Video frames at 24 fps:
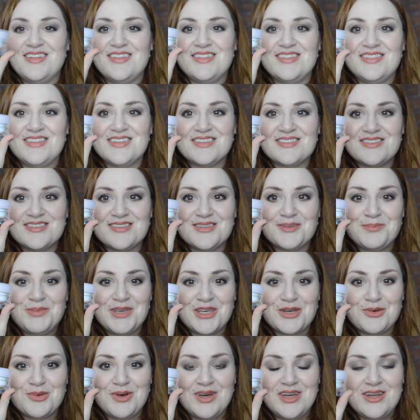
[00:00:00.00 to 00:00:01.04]
This is a
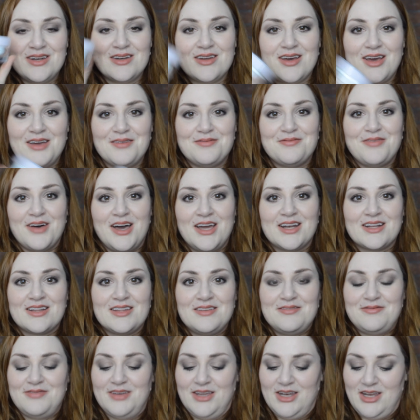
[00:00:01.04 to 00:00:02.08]
big one. I finally
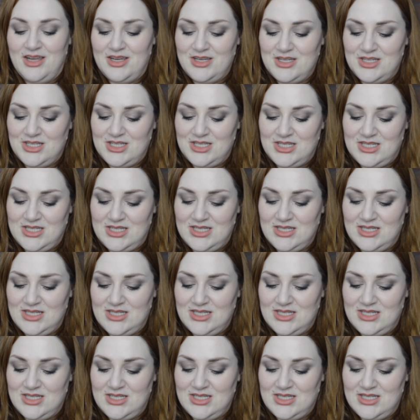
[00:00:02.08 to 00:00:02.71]
finished.